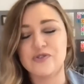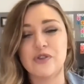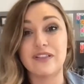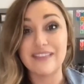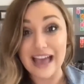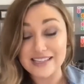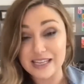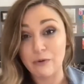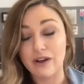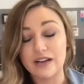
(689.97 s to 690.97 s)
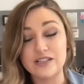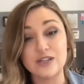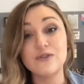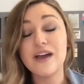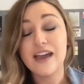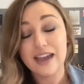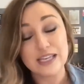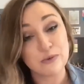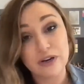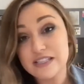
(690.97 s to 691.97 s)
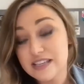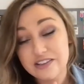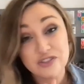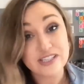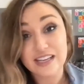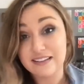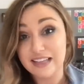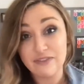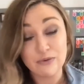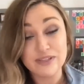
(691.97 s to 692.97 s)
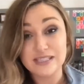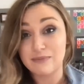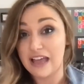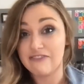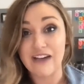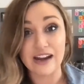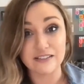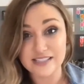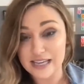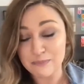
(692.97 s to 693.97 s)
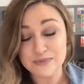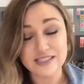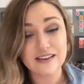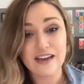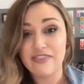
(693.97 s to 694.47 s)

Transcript: So the last thing we're gonna do is we're gonna just gonna leave you with some like final tips